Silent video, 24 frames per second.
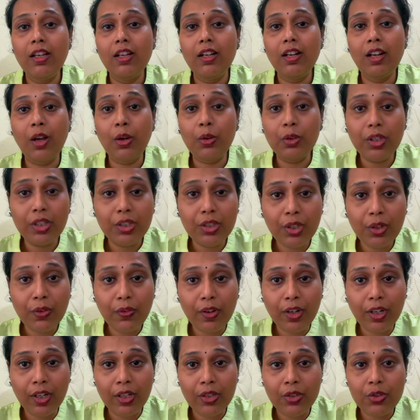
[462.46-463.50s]
Now that you
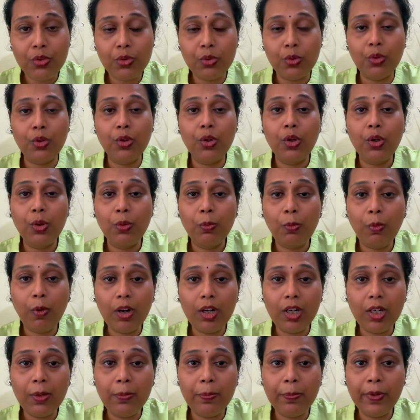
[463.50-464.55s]
have understood
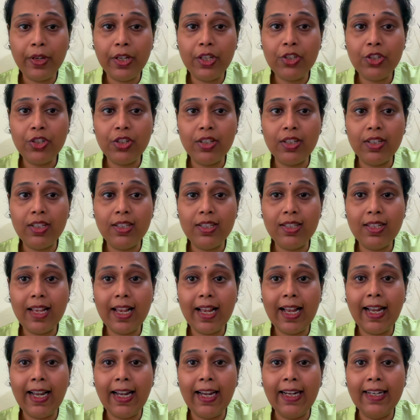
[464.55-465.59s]
what depression is
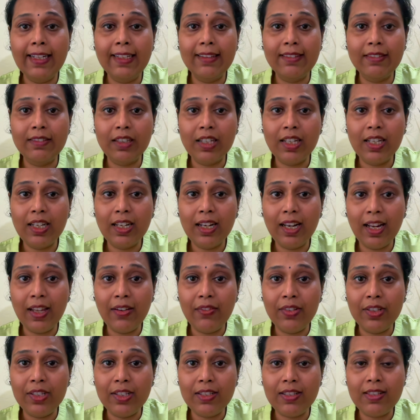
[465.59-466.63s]
and the three
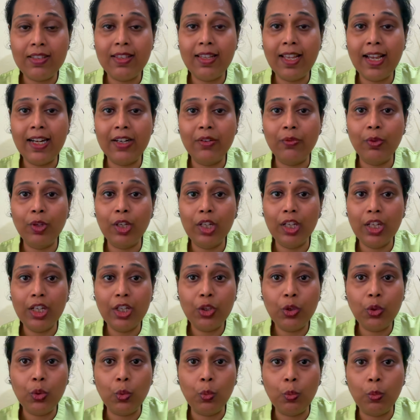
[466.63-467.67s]
levels that we
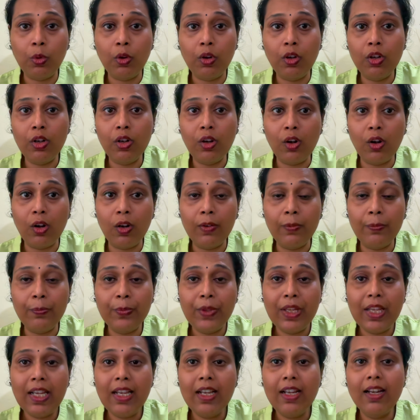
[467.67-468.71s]
need to work on,
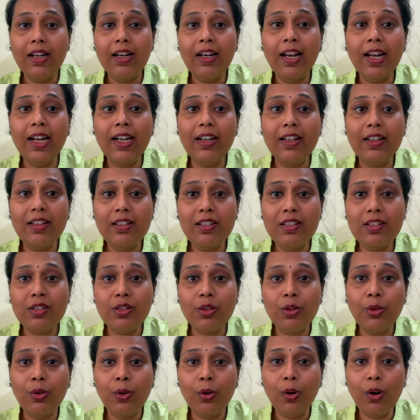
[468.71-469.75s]
let us
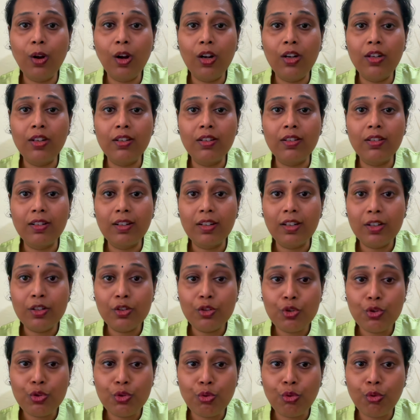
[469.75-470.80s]
go on
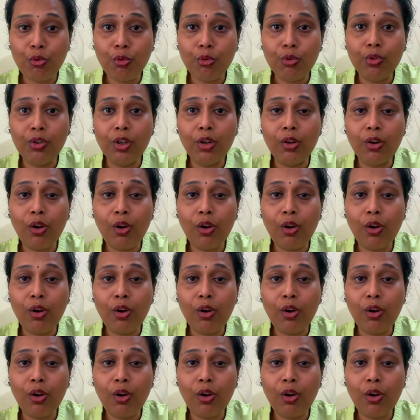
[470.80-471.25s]
to the